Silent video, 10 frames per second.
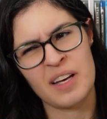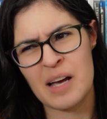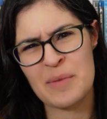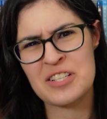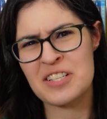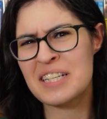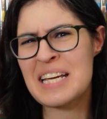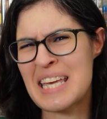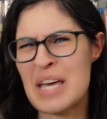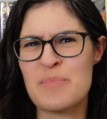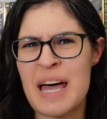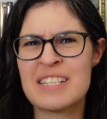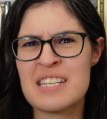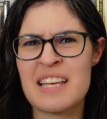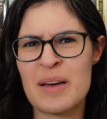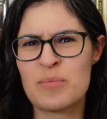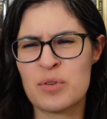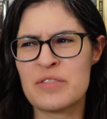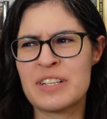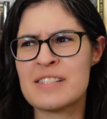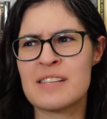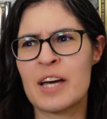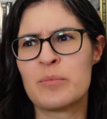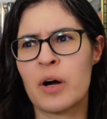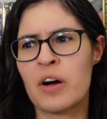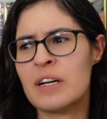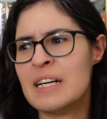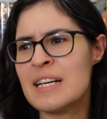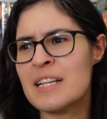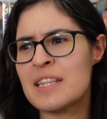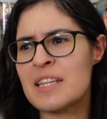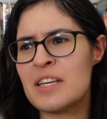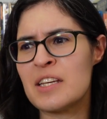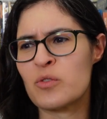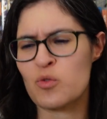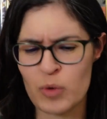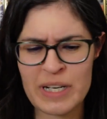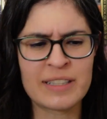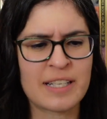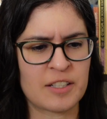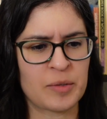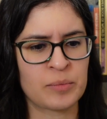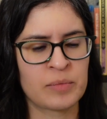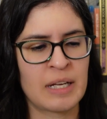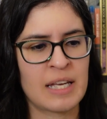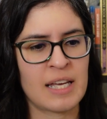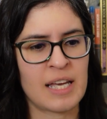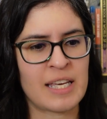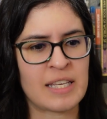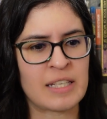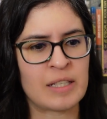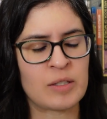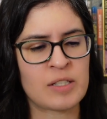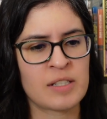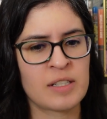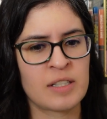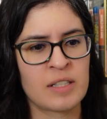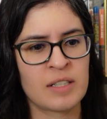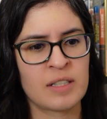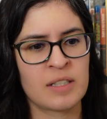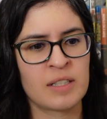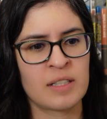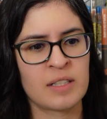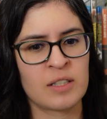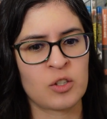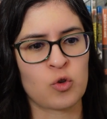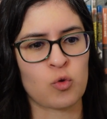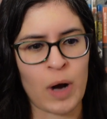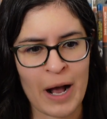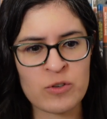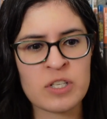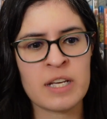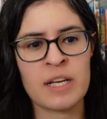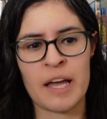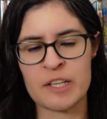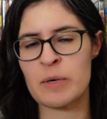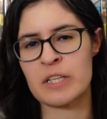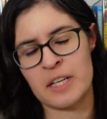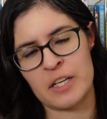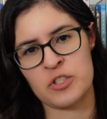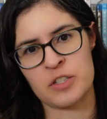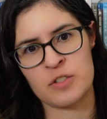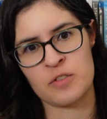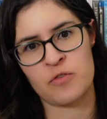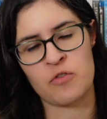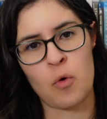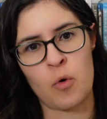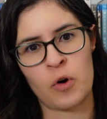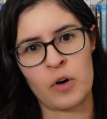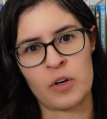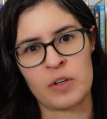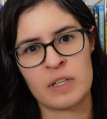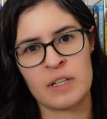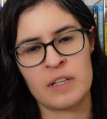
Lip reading: I'm actually going to get back to that previous sidebar, the realism and grounding expectations for